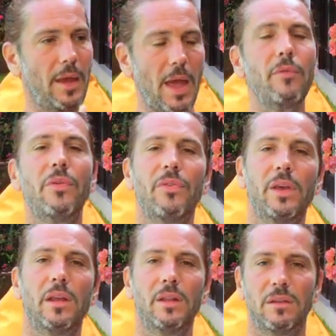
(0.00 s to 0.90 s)

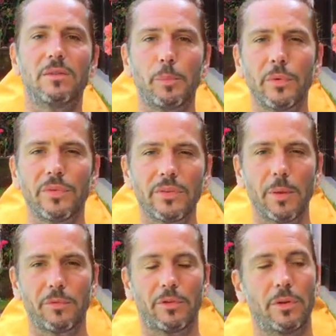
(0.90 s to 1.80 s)
everything in this
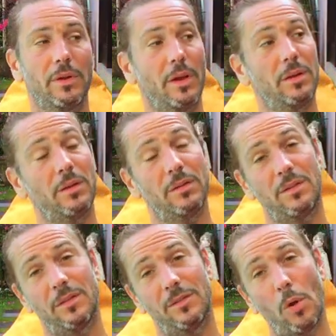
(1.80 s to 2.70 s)
perception, and
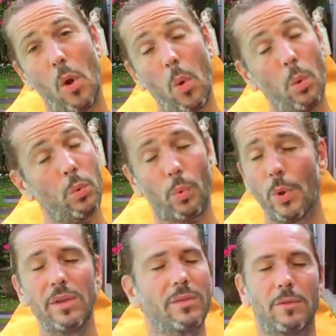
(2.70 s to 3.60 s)
this is the whole
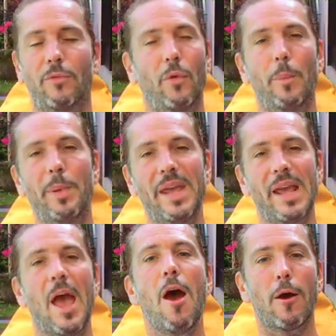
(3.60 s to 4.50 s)
reason for
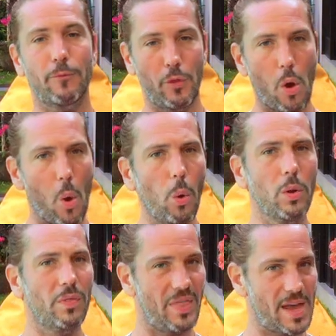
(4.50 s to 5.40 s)
being of the
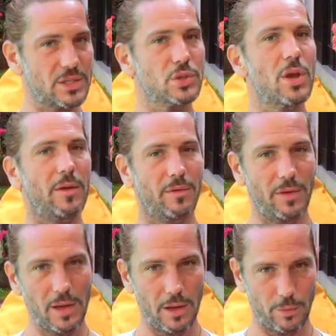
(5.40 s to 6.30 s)
oldest
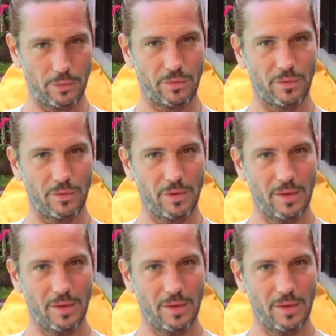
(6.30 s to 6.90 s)
videos,